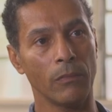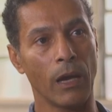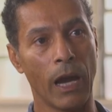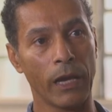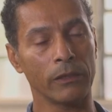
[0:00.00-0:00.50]

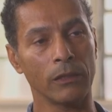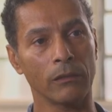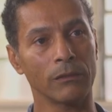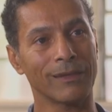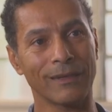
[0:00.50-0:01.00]

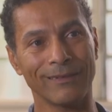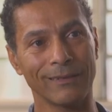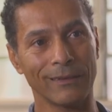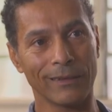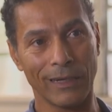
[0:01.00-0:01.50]
hiding,
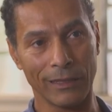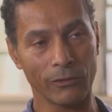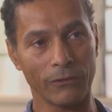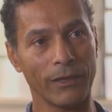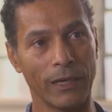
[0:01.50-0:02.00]
kind
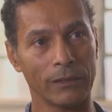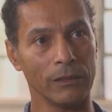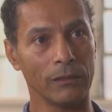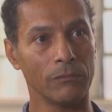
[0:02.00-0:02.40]
of hiding